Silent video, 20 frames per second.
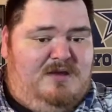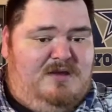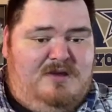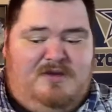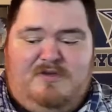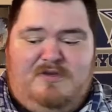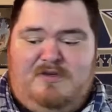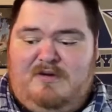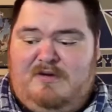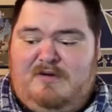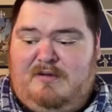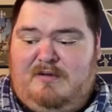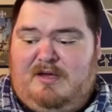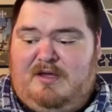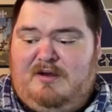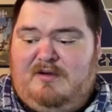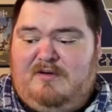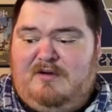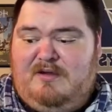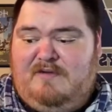so I
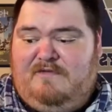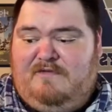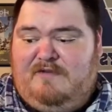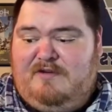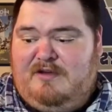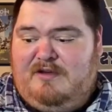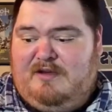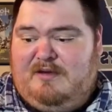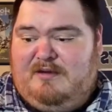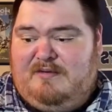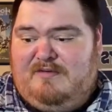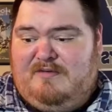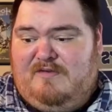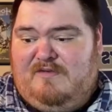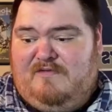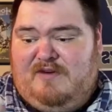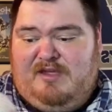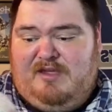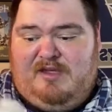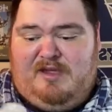don't know if
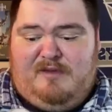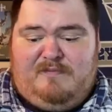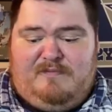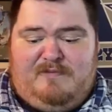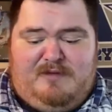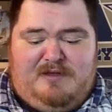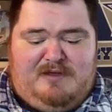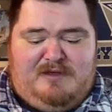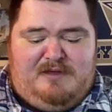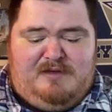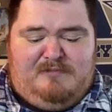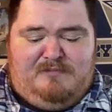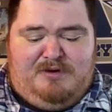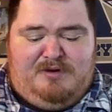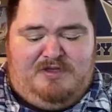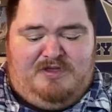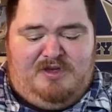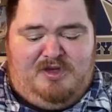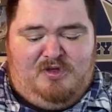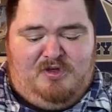I'll
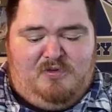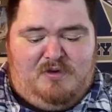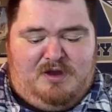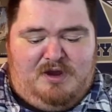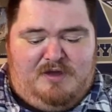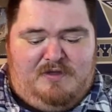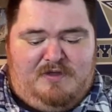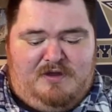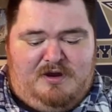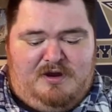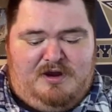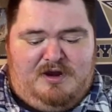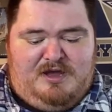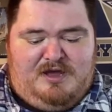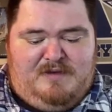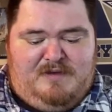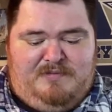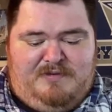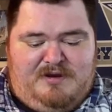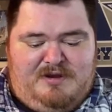put this one on there or
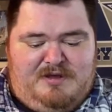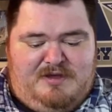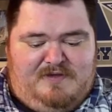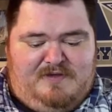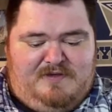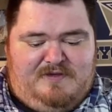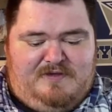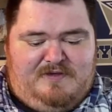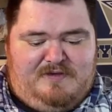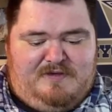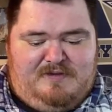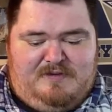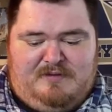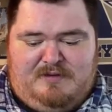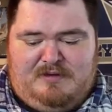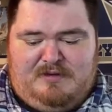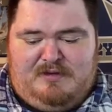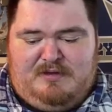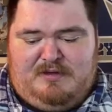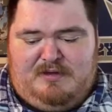not, but it's
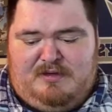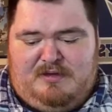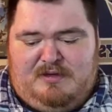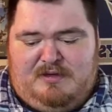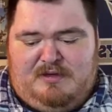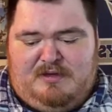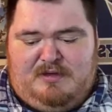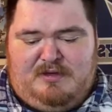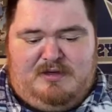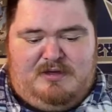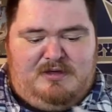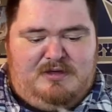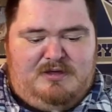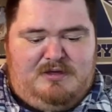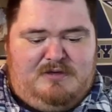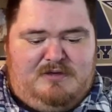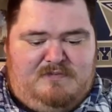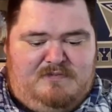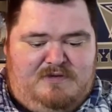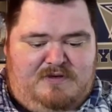
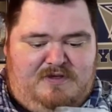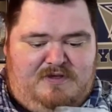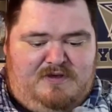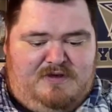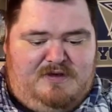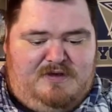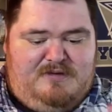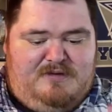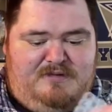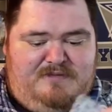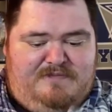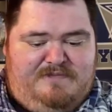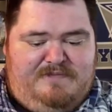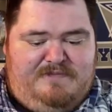so